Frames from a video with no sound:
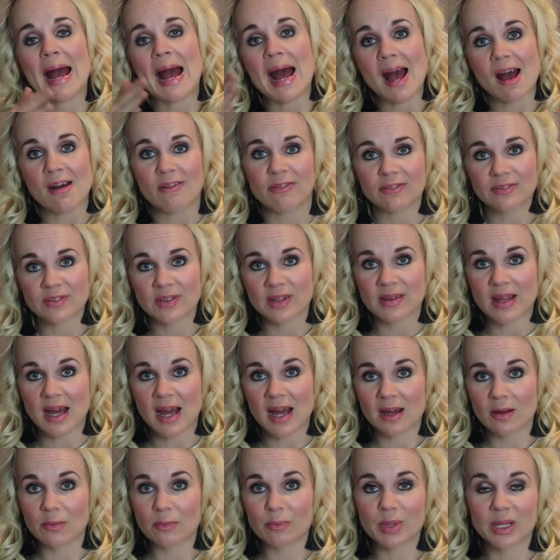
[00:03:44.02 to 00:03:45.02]
after
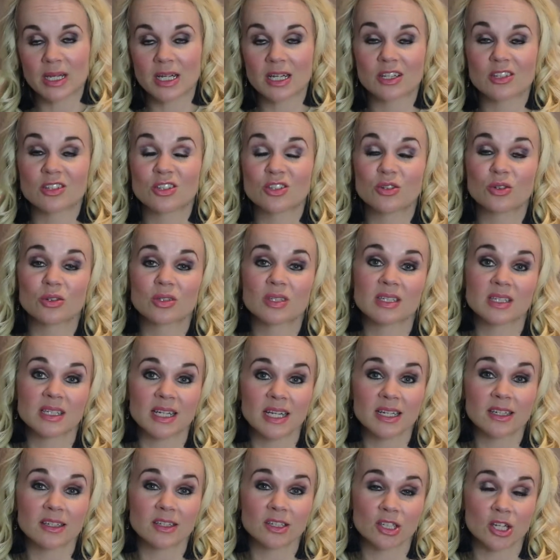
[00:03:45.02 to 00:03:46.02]
that, because your
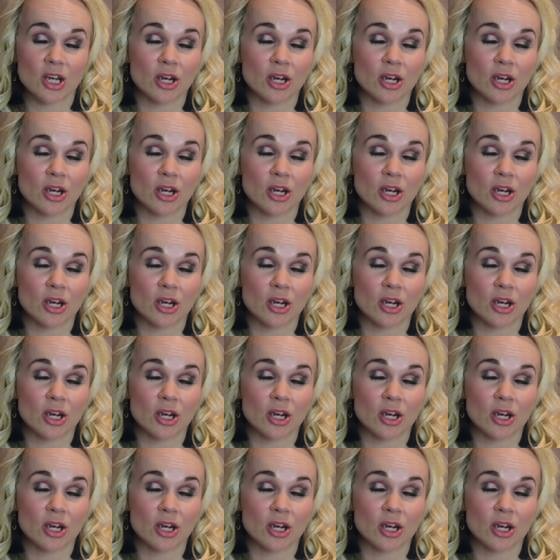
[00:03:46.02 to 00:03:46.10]
skin